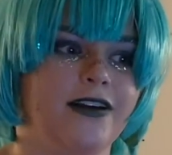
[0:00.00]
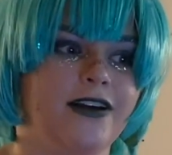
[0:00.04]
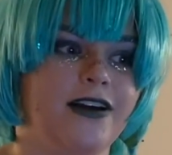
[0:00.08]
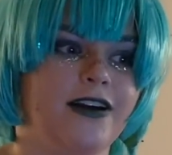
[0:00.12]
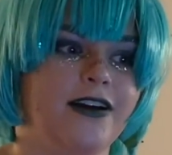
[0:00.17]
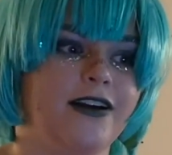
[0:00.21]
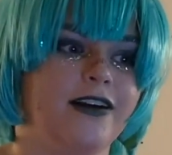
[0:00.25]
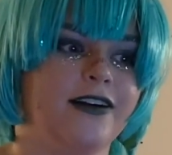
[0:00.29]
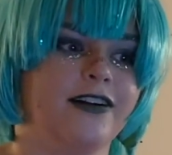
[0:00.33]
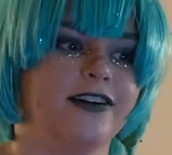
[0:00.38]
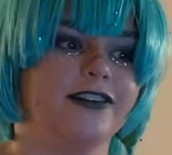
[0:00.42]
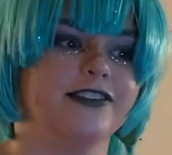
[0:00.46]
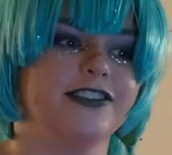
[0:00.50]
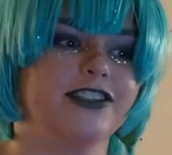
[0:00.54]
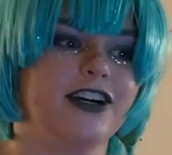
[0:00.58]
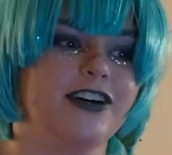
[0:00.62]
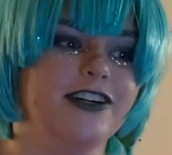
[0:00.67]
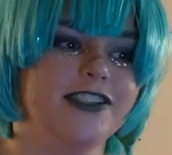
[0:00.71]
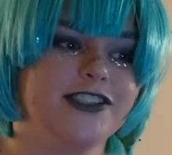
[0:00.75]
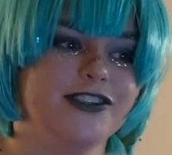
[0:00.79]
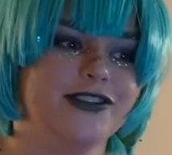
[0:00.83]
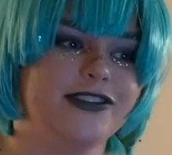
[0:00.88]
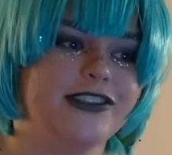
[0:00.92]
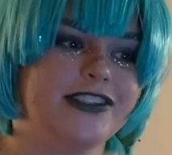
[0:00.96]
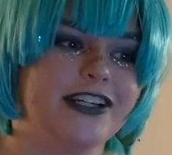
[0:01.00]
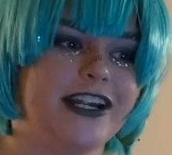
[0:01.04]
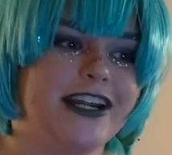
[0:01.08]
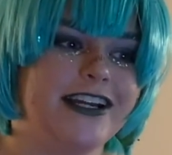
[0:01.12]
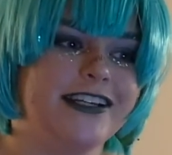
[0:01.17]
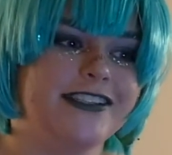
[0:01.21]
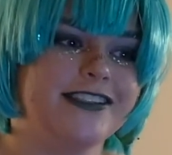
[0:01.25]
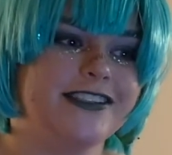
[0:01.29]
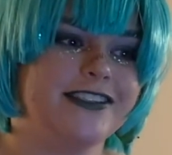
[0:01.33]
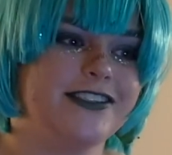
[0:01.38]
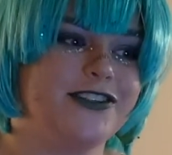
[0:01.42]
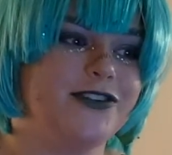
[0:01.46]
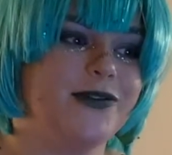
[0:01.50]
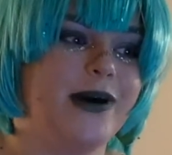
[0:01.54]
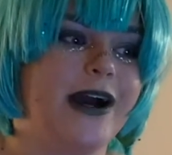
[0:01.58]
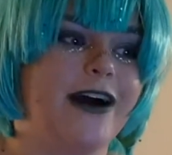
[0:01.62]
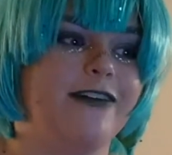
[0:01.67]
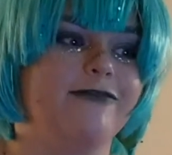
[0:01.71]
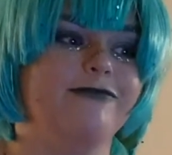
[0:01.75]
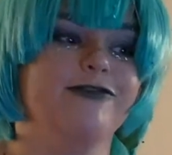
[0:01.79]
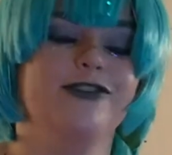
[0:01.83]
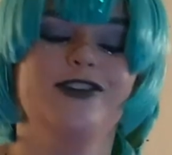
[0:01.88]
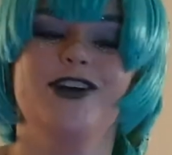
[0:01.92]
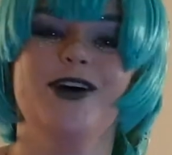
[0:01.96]
There's also a chance you have
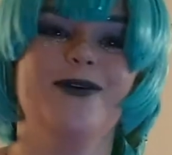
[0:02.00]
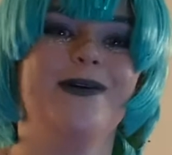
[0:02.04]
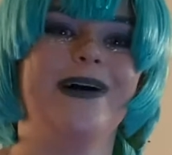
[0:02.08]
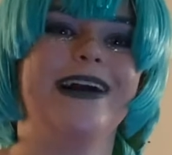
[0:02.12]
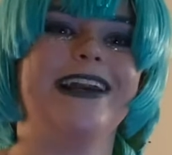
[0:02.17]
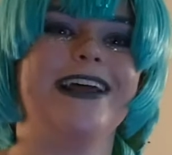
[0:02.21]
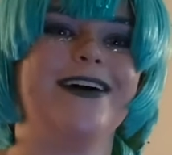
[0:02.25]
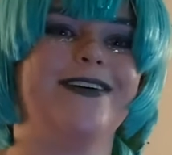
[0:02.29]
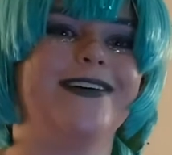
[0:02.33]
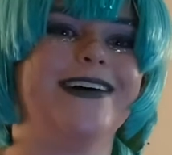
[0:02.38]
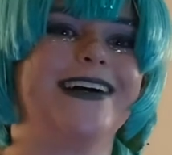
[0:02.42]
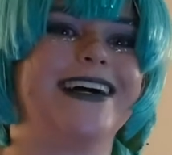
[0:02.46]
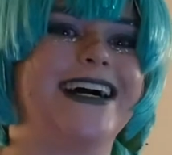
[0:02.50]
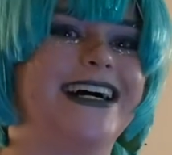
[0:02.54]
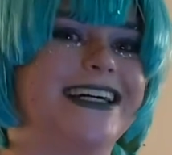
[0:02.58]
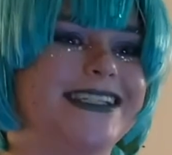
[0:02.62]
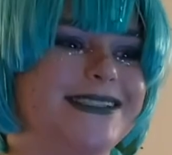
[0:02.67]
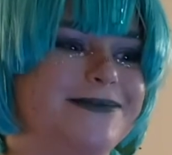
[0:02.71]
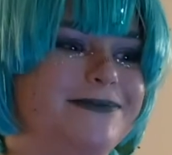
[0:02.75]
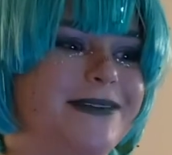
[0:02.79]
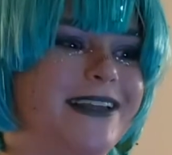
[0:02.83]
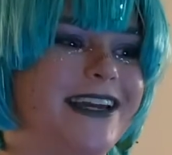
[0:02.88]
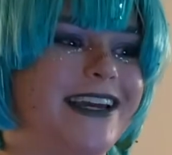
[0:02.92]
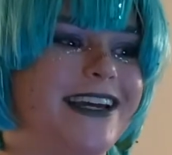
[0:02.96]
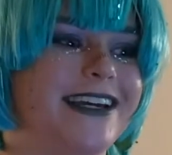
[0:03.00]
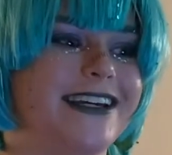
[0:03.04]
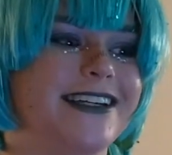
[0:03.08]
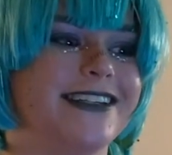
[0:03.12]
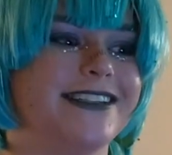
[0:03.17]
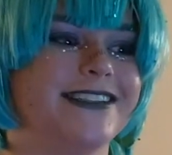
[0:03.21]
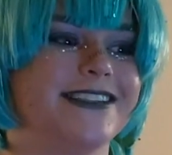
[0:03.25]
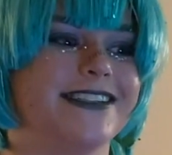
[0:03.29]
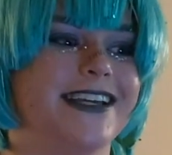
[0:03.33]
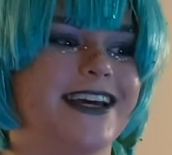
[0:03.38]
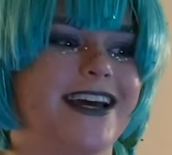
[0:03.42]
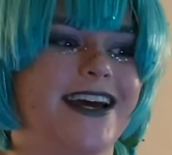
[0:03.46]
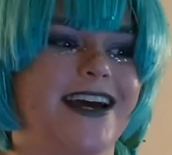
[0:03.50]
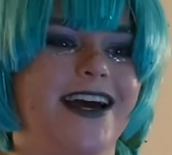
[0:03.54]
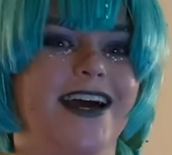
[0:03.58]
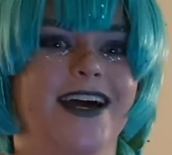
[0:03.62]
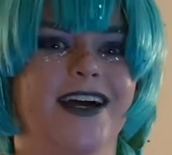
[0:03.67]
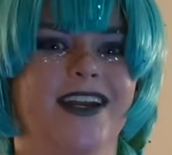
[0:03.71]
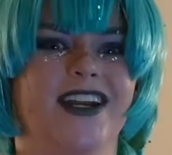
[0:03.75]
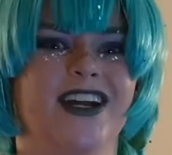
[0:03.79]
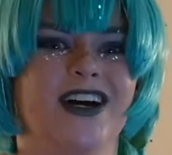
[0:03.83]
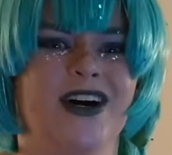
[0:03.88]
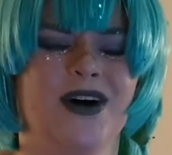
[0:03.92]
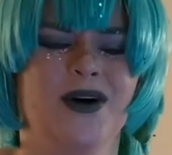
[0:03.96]
no idea what cosplay is and
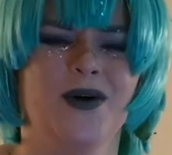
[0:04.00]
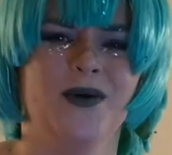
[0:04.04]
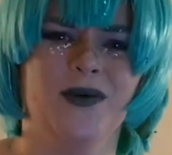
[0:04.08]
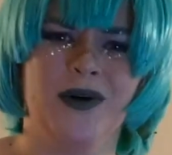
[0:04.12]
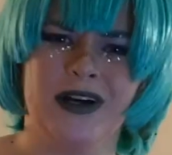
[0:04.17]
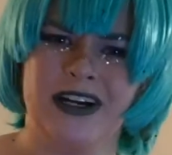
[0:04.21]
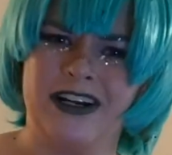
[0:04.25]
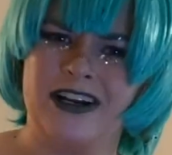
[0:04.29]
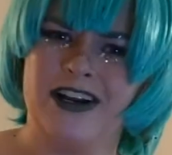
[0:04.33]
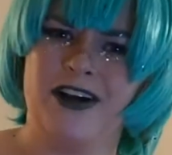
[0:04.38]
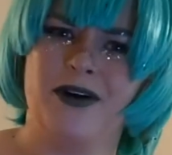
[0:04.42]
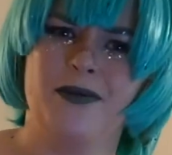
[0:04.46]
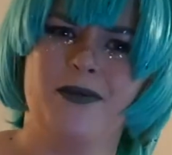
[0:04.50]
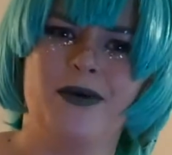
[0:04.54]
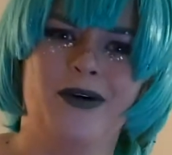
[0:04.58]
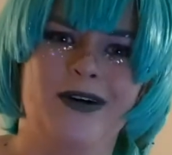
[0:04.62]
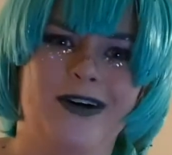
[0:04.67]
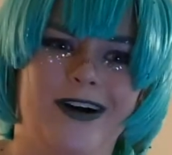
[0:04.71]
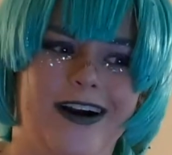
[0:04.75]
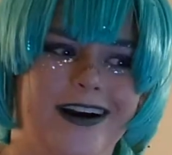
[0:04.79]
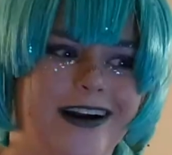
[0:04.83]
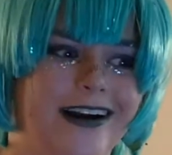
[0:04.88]
want to know more.